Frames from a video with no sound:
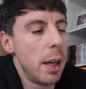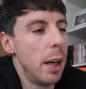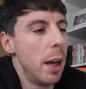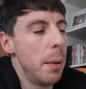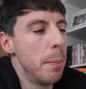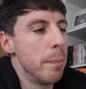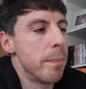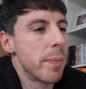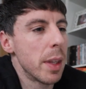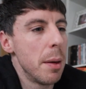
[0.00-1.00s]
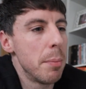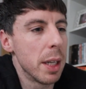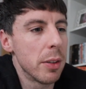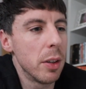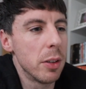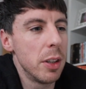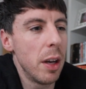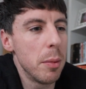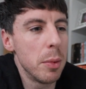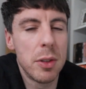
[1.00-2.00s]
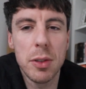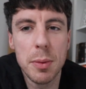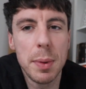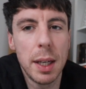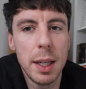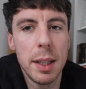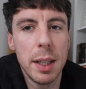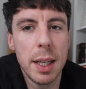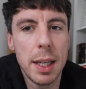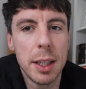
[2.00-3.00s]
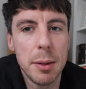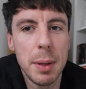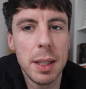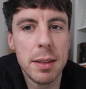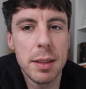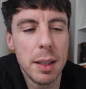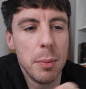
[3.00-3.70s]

but as I got to know, it was super clear that he had ability.